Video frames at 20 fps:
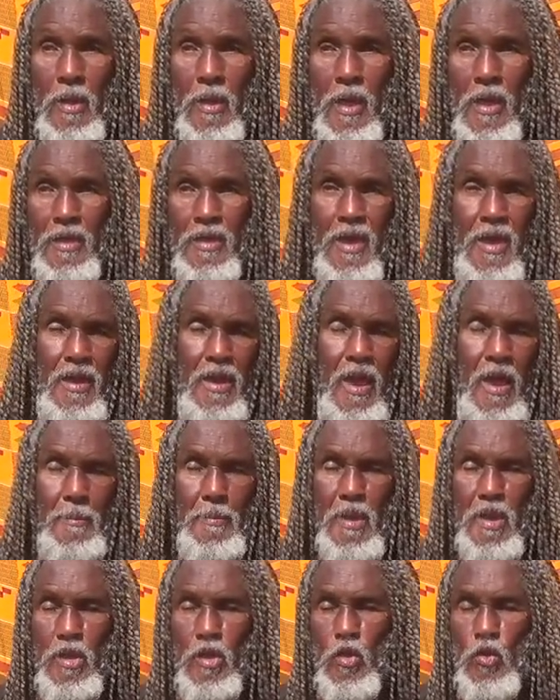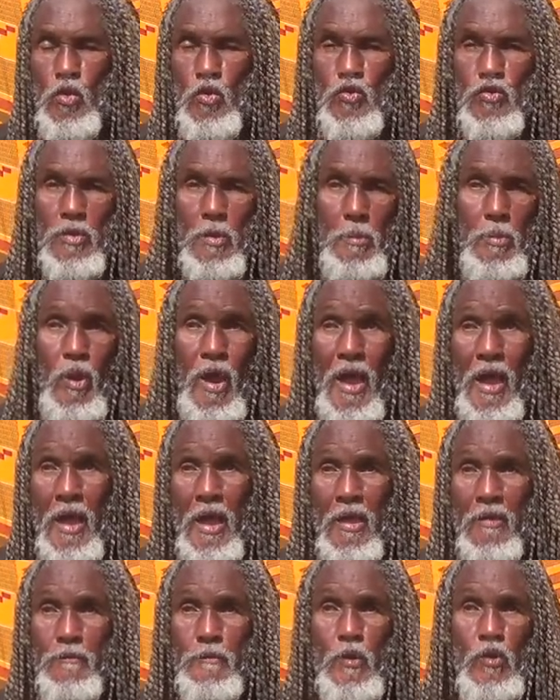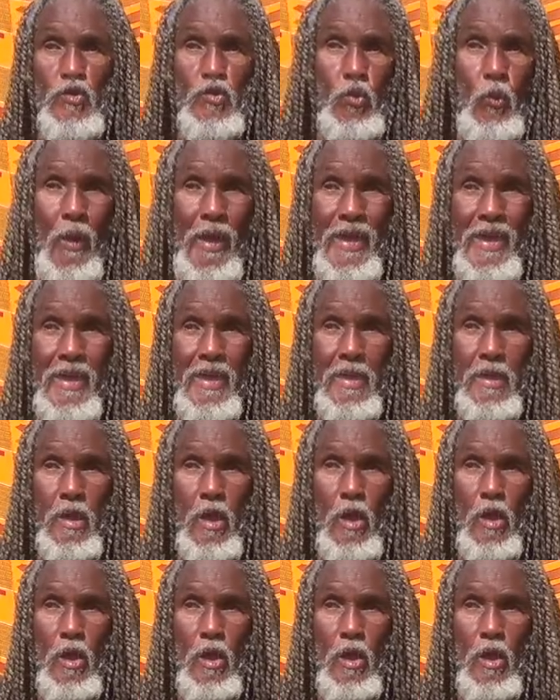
and cannot be used to bribe, persuade,